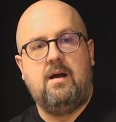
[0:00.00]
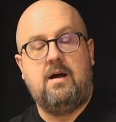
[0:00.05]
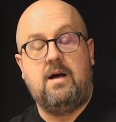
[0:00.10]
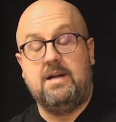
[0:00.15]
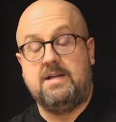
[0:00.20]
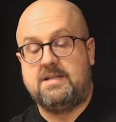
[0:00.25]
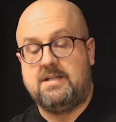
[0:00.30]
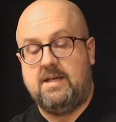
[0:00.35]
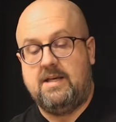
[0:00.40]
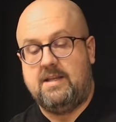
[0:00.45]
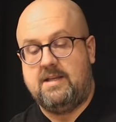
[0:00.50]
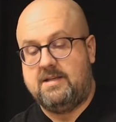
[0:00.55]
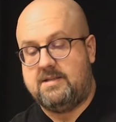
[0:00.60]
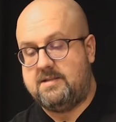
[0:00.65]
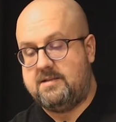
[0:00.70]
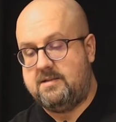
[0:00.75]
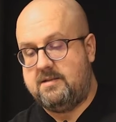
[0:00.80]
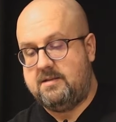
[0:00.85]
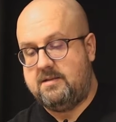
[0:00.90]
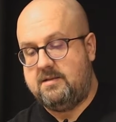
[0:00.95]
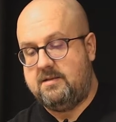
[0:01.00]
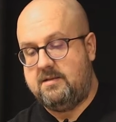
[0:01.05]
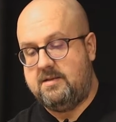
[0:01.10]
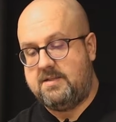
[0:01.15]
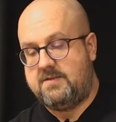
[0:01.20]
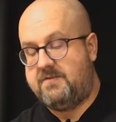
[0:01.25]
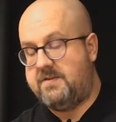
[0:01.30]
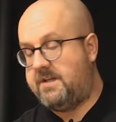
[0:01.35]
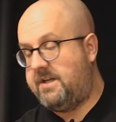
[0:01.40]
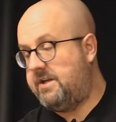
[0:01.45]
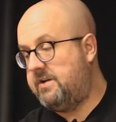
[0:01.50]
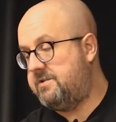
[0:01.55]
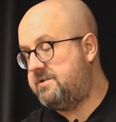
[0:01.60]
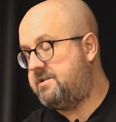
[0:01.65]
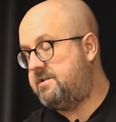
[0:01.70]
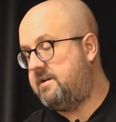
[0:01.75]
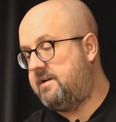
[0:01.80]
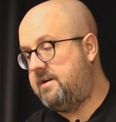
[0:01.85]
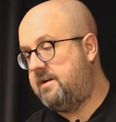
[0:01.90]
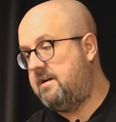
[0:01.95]
Honestly, this video
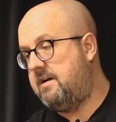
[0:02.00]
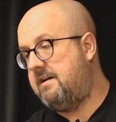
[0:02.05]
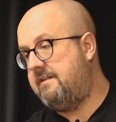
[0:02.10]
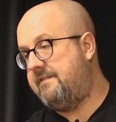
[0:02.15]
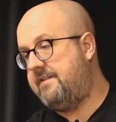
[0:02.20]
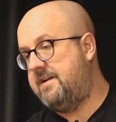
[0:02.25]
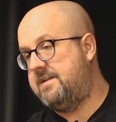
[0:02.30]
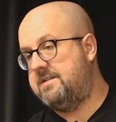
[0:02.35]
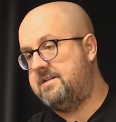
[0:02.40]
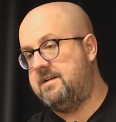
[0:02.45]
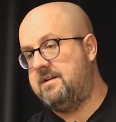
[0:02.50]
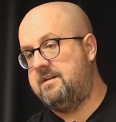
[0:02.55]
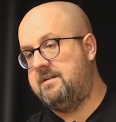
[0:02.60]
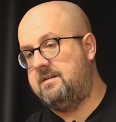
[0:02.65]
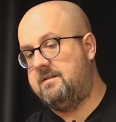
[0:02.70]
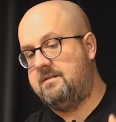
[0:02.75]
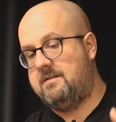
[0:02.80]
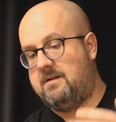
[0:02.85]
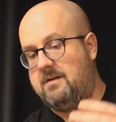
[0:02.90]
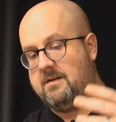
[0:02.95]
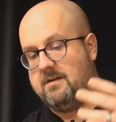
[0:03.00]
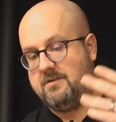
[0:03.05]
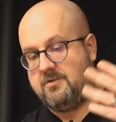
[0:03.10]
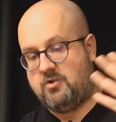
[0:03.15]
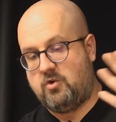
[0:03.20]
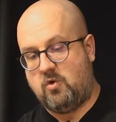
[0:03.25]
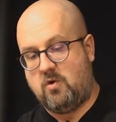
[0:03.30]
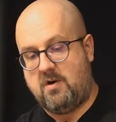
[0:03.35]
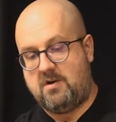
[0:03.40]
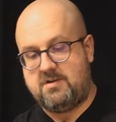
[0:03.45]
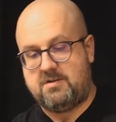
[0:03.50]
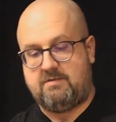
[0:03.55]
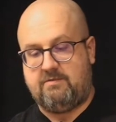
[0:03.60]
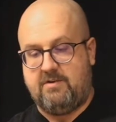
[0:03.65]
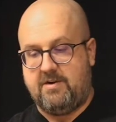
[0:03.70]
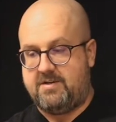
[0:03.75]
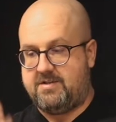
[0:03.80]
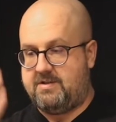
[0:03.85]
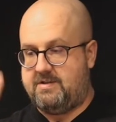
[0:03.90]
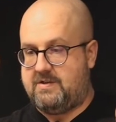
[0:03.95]
started off as a Torx
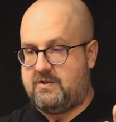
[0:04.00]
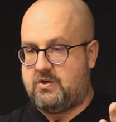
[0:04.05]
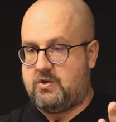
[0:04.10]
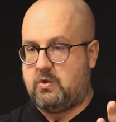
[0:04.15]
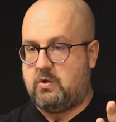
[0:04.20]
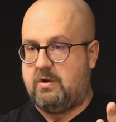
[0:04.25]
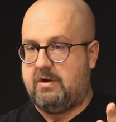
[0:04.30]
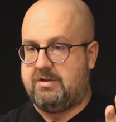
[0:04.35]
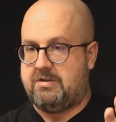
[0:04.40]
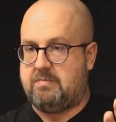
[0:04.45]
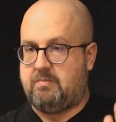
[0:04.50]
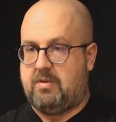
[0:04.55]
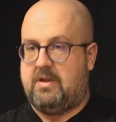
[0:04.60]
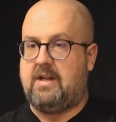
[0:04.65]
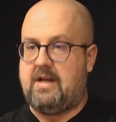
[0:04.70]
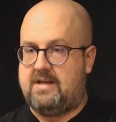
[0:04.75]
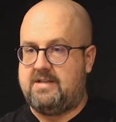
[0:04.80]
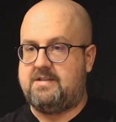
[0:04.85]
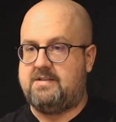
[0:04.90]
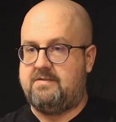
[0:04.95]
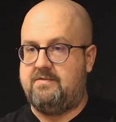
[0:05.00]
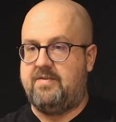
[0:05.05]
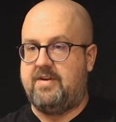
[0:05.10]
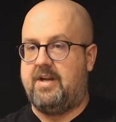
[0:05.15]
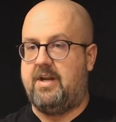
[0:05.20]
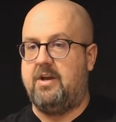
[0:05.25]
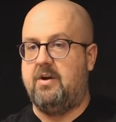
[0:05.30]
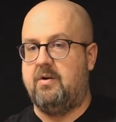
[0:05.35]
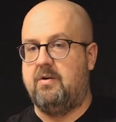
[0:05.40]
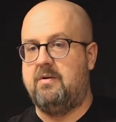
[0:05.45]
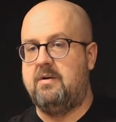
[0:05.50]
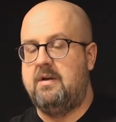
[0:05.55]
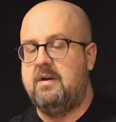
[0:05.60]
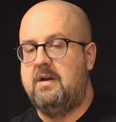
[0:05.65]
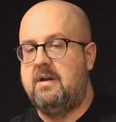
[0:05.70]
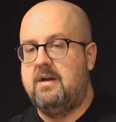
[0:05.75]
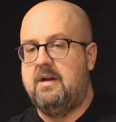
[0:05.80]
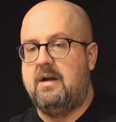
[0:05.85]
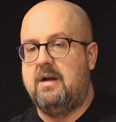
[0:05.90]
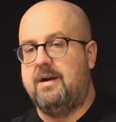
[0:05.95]
versus Torx Plus video,
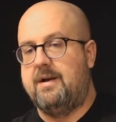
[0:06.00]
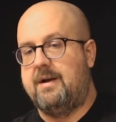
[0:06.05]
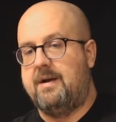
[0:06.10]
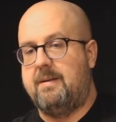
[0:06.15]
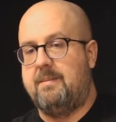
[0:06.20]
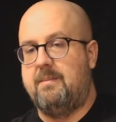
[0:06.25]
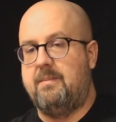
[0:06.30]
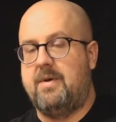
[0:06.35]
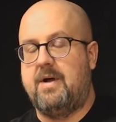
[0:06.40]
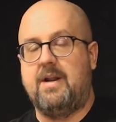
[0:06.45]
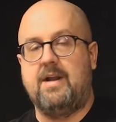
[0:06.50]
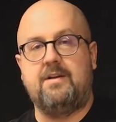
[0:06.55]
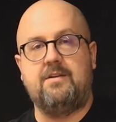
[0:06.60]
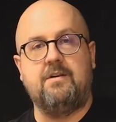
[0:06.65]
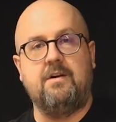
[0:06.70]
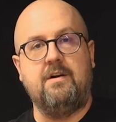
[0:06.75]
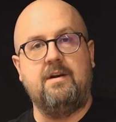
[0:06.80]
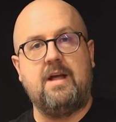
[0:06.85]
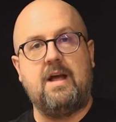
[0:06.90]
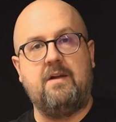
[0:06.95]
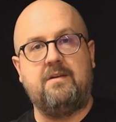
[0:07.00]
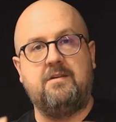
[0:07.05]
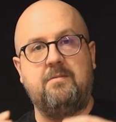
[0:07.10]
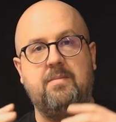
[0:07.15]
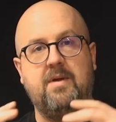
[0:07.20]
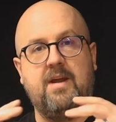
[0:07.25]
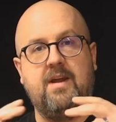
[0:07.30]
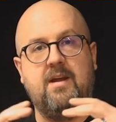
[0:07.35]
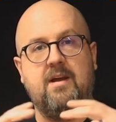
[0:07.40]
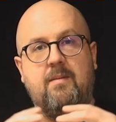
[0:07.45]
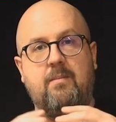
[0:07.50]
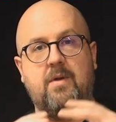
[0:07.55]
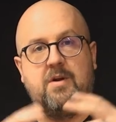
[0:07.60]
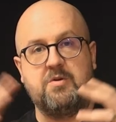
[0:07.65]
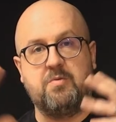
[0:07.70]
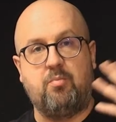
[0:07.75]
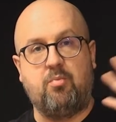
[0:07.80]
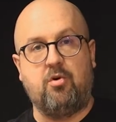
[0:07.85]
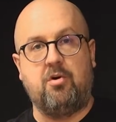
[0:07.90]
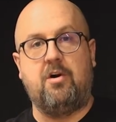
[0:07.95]
but it turned out to be a
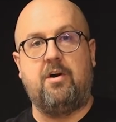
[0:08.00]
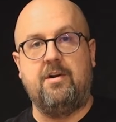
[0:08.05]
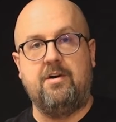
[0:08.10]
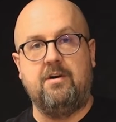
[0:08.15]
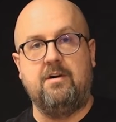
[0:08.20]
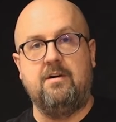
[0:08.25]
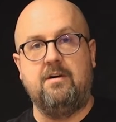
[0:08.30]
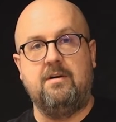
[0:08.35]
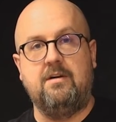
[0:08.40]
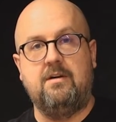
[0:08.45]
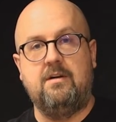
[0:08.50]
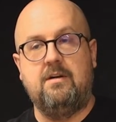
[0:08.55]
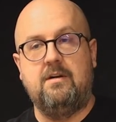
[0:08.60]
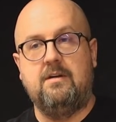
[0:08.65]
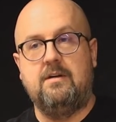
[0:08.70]
much broader